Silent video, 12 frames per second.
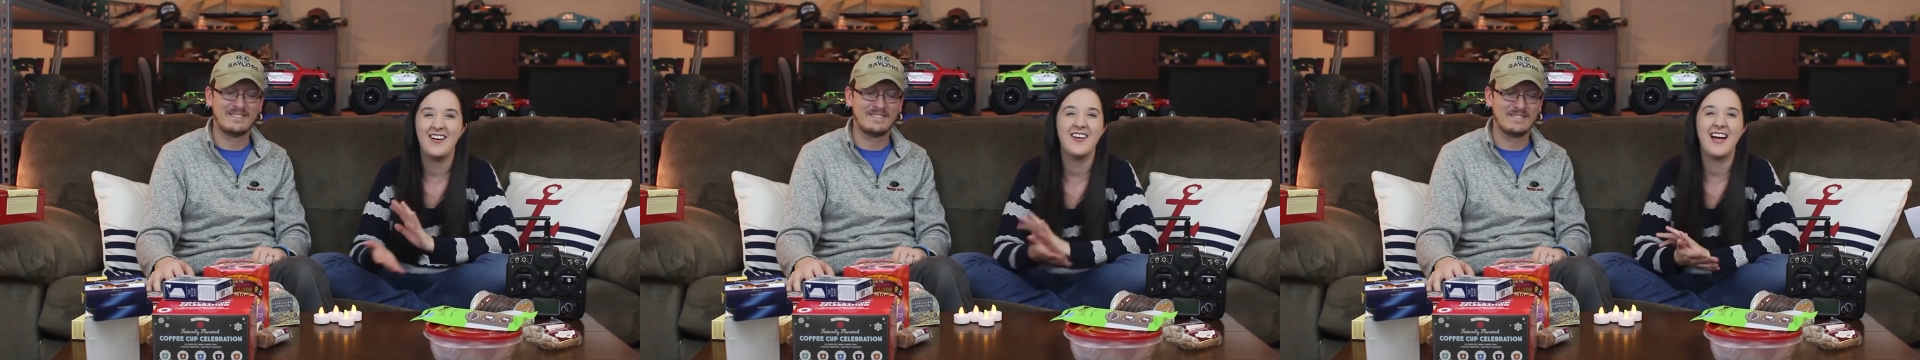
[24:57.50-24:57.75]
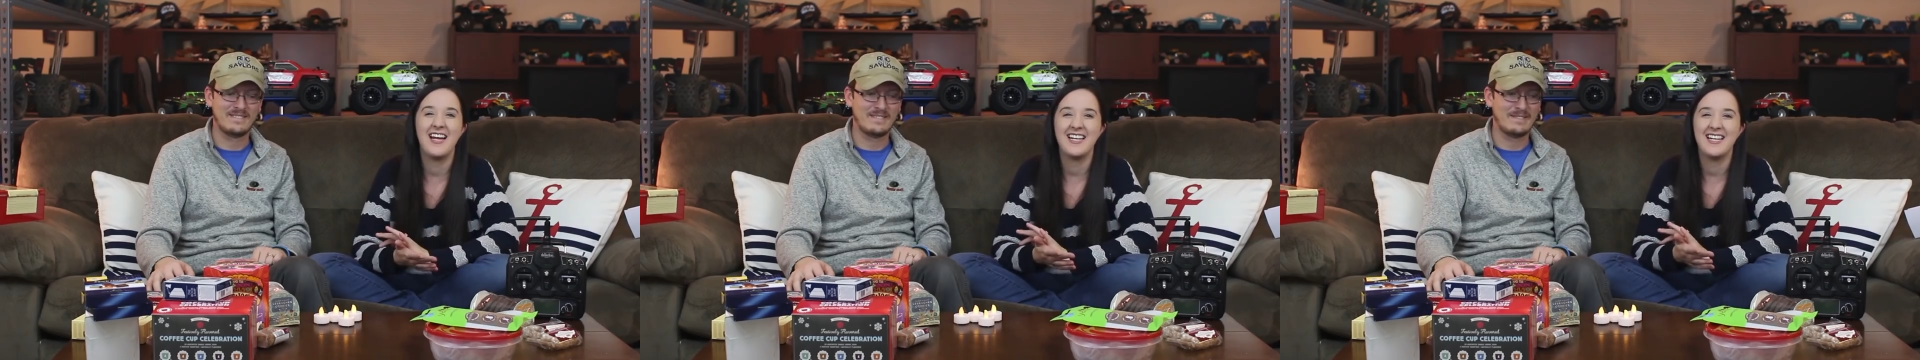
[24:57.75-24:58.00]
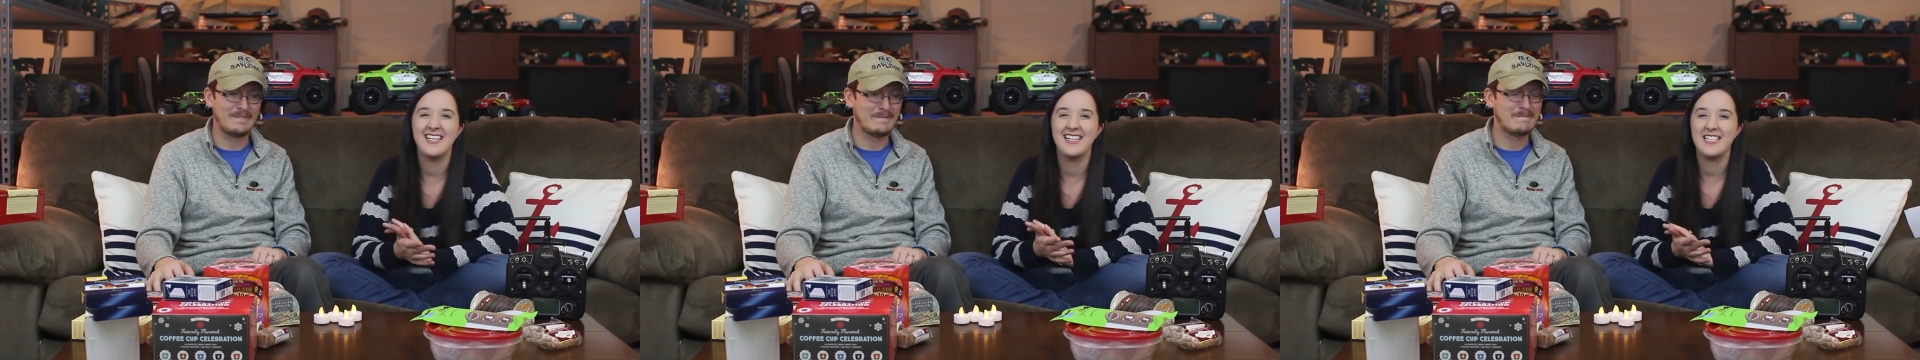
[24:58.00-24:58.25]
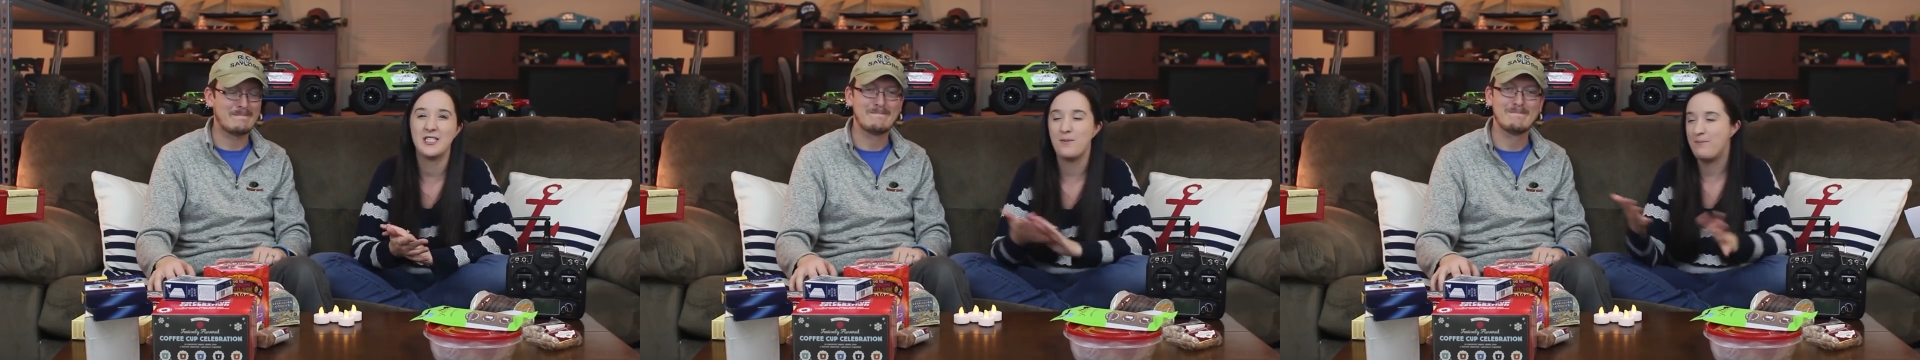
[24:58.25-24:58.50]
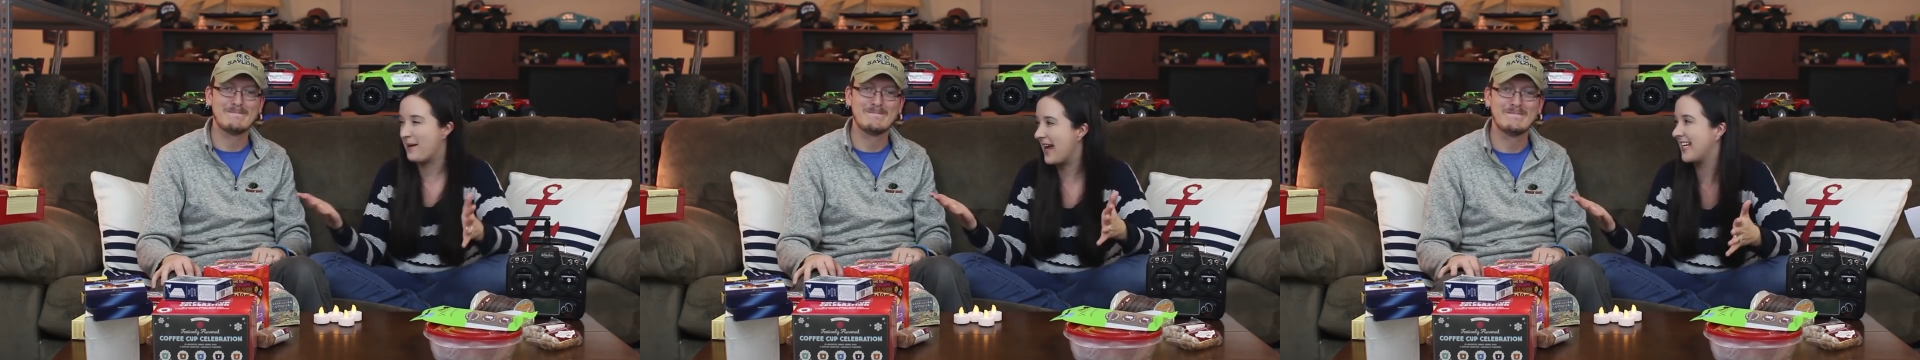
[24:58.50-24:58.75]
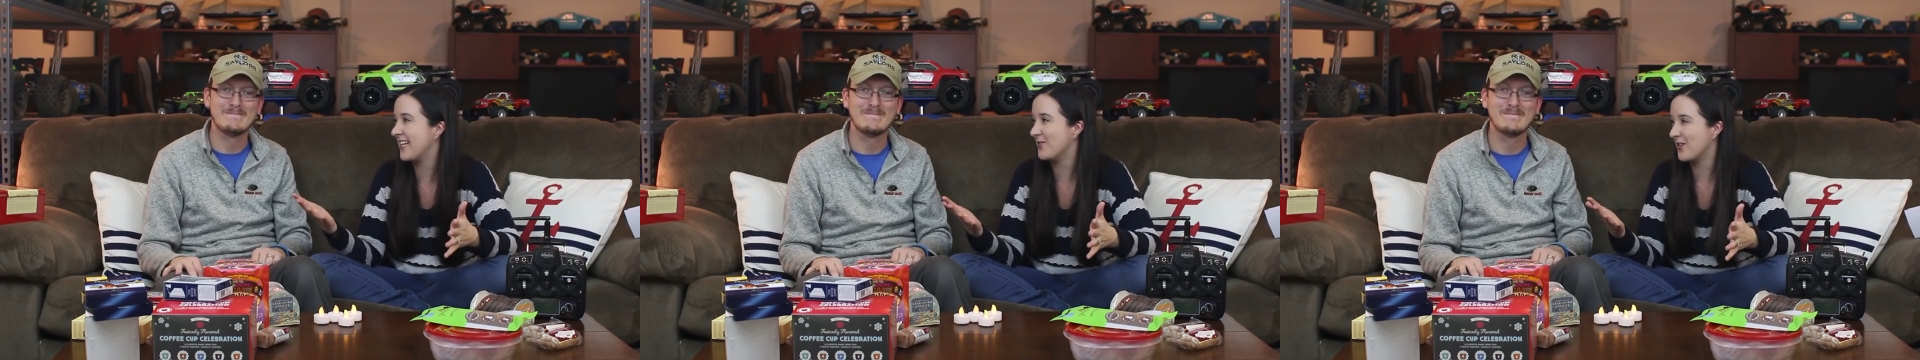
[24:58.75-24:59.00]
Speaker 1: All right, guys,
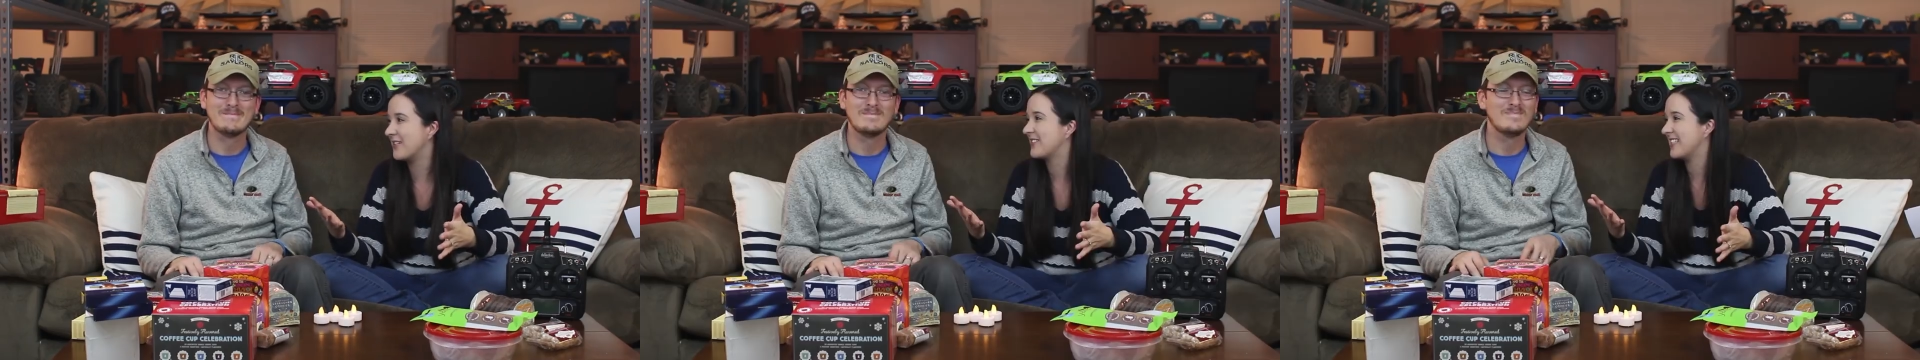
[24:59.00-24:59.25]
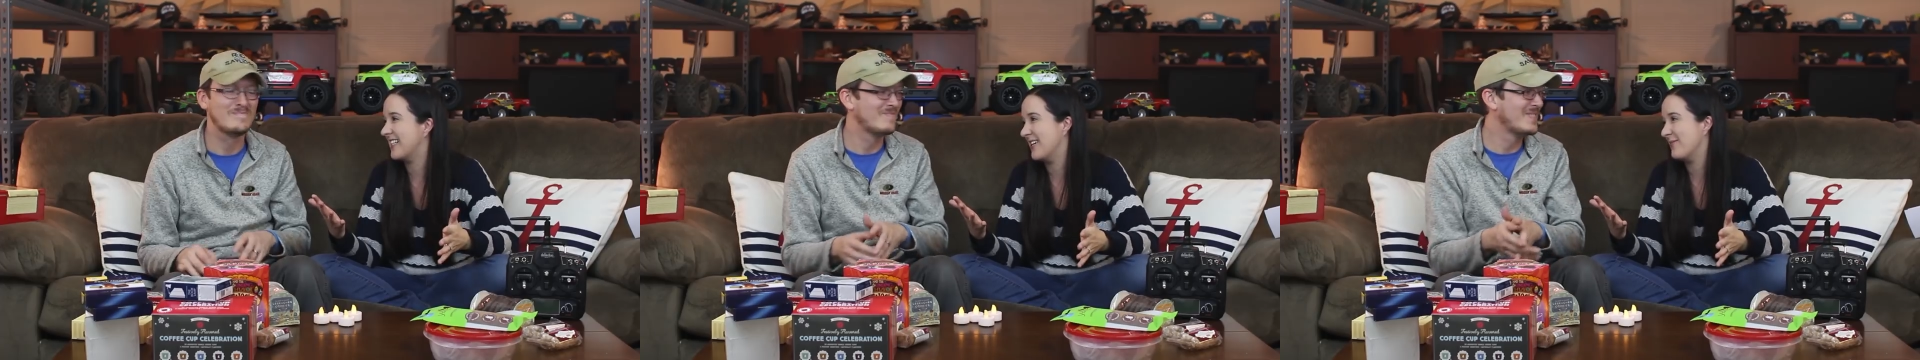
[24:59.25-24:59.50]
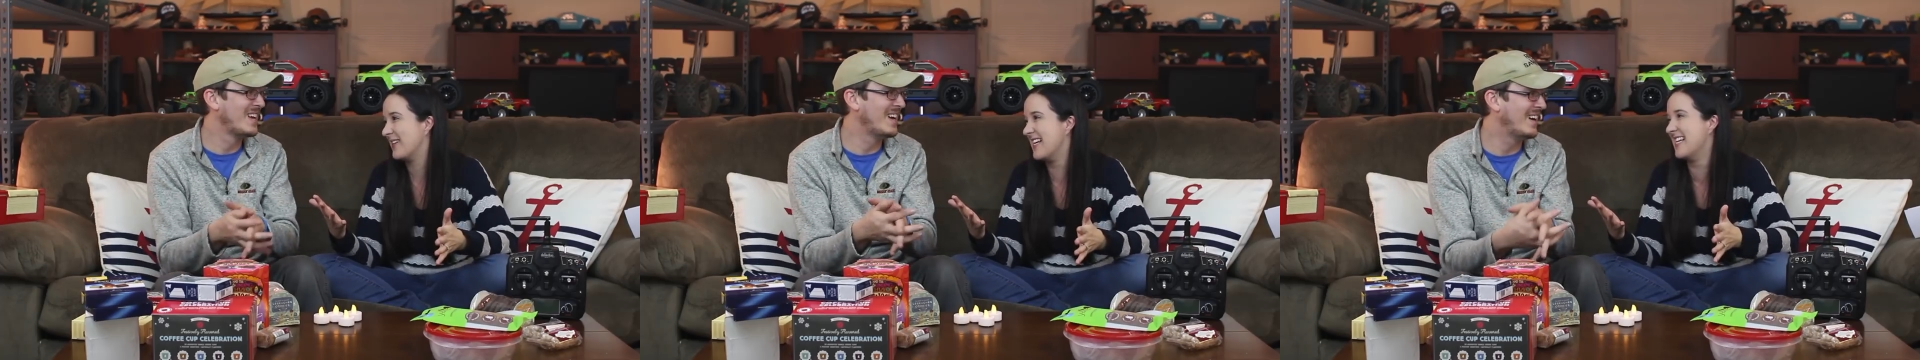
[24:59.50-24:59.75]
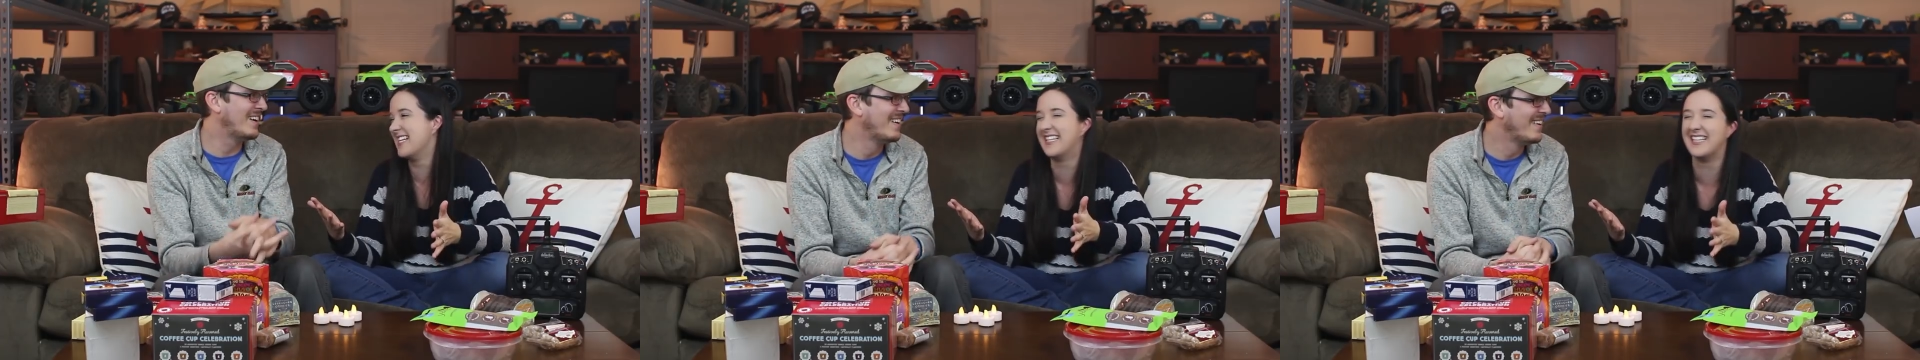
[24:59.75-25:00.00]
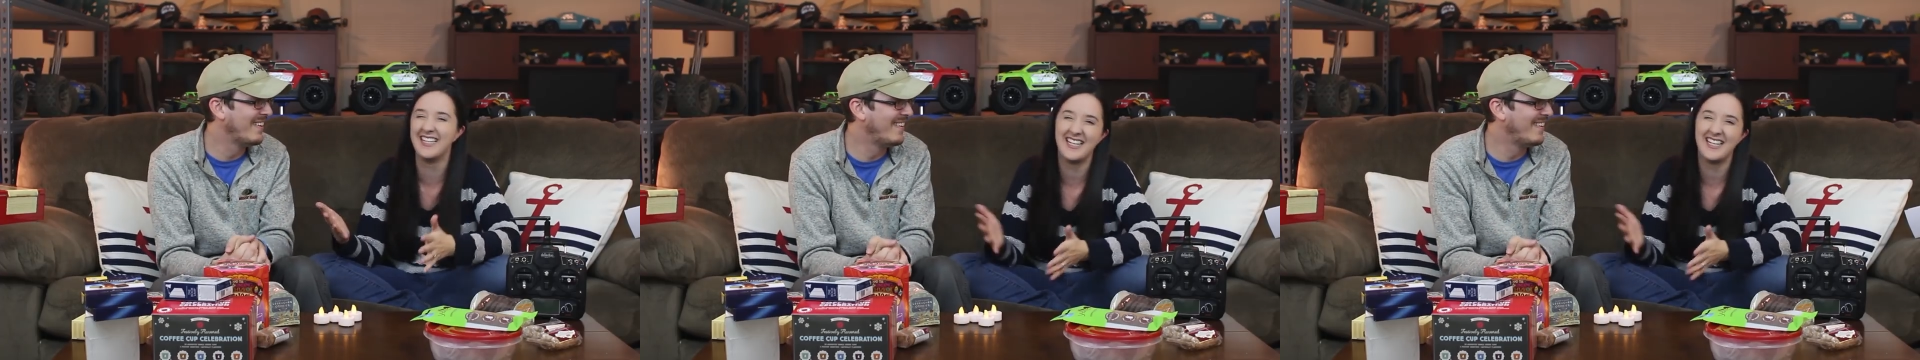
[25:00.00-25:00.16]
back in real time. Yeah.